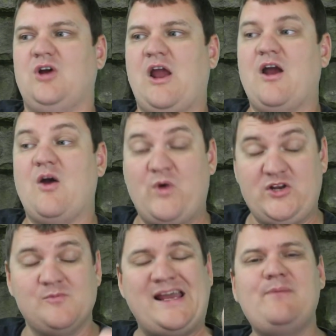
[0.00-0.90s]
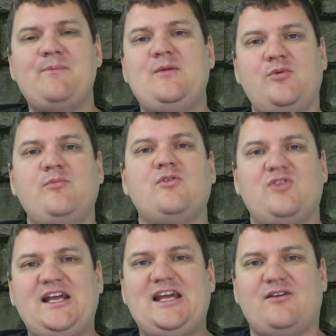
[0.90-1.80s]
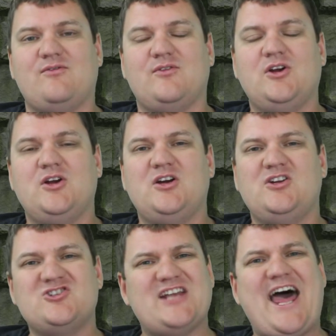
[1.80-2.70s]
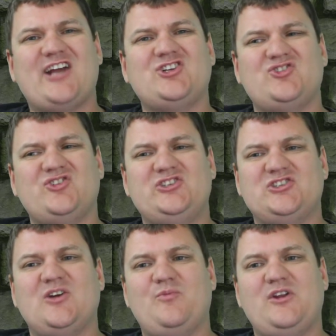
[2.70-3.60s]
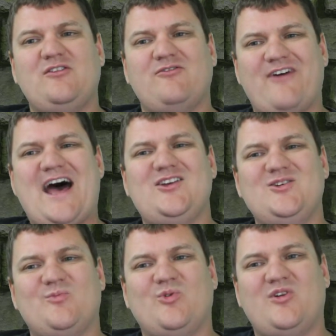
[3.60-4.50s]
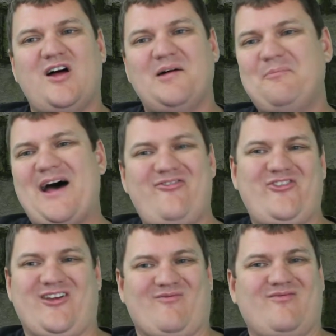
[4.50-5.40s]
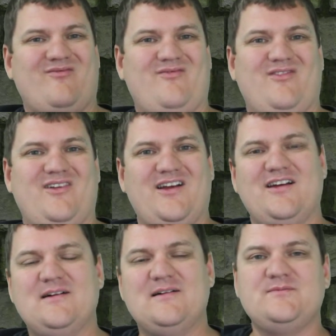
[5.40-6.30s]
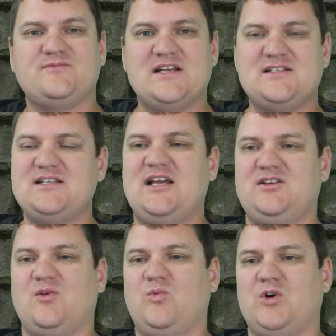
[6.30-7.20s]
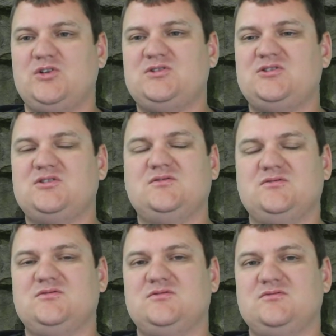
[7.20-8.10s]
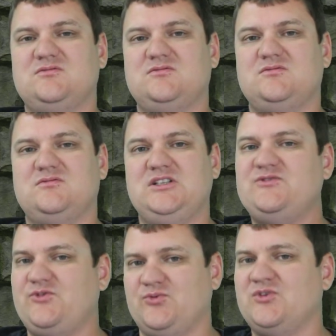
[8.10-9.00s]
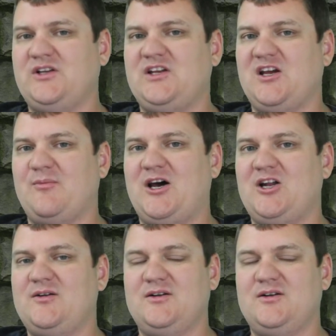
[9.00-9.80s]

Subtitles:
When you make people believe there's actually something valuable about them. Isn't that the worst, if you really think about it?